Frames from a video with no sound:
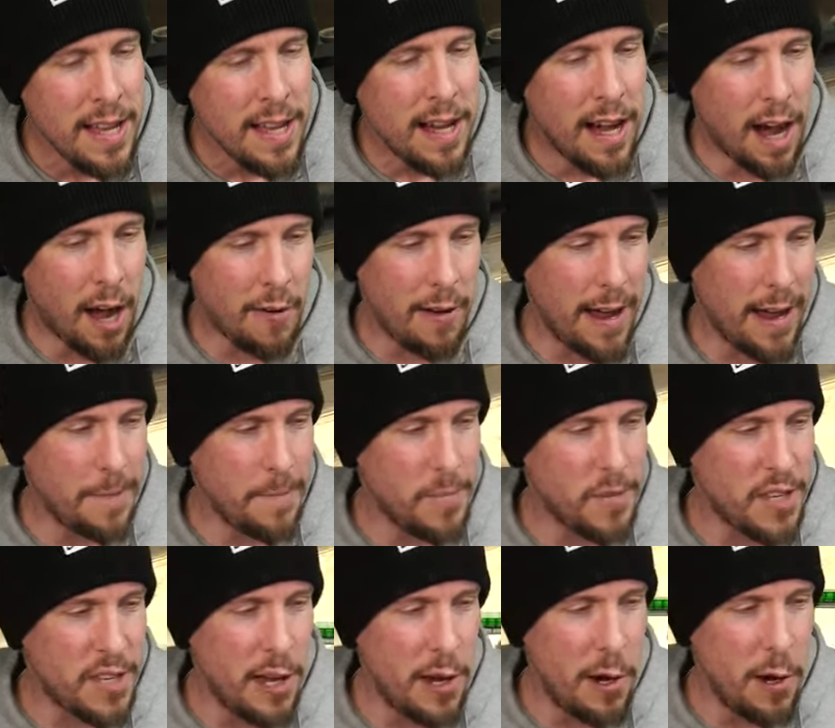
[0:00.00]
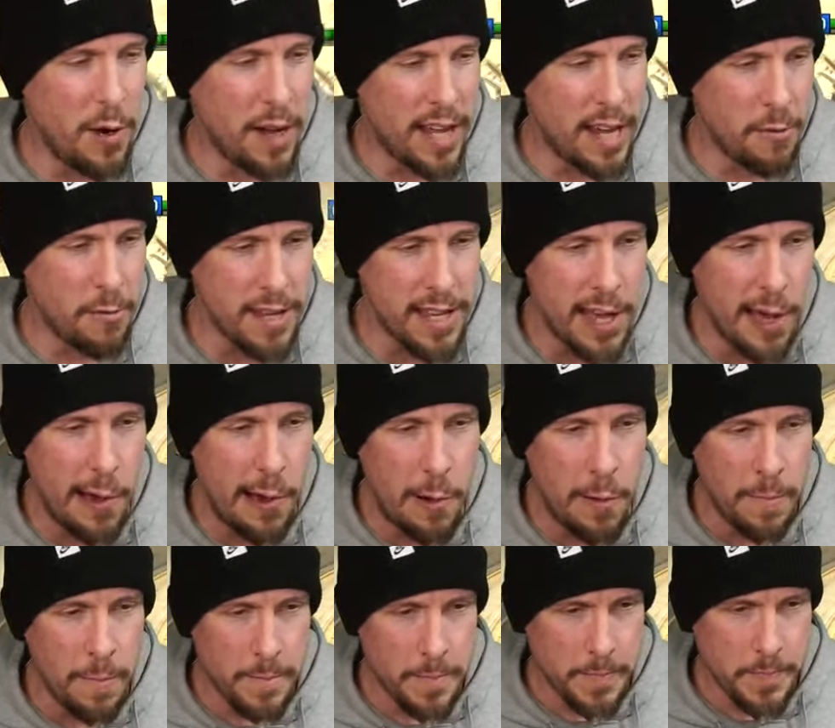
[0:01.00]
All right, so here we
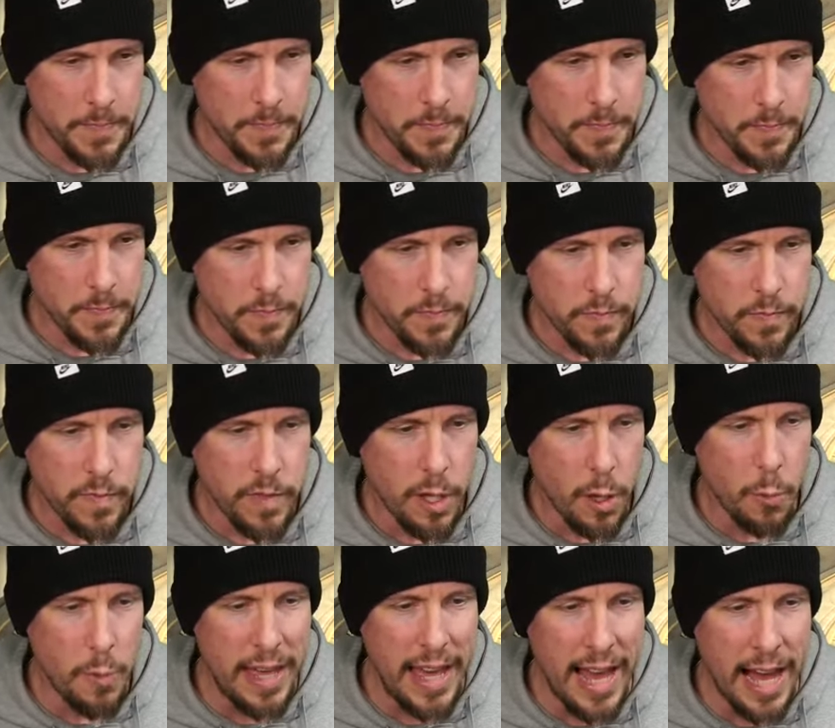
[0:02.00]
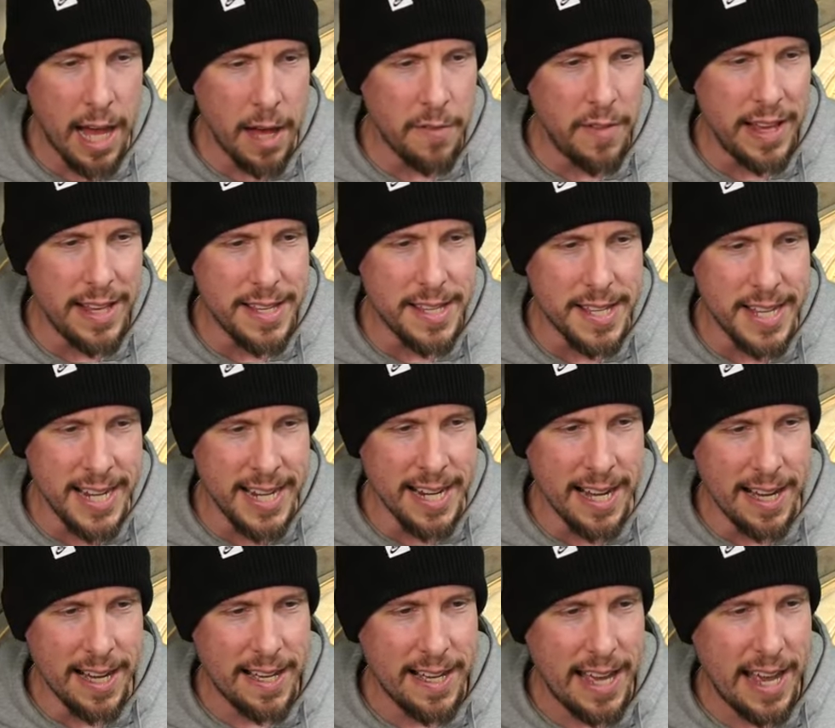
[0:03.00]
go. We have
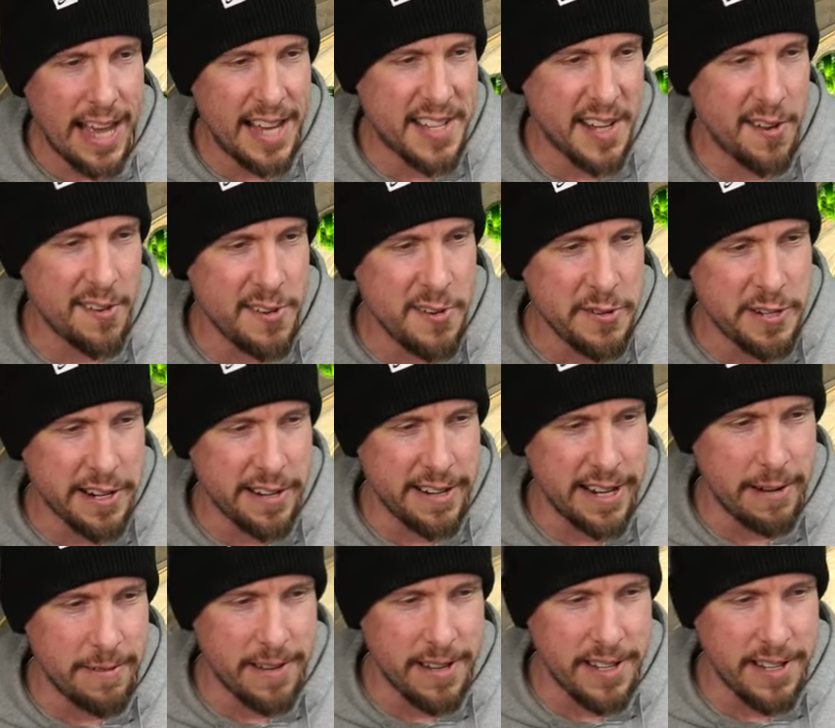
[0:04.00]
Xena as our nuker here in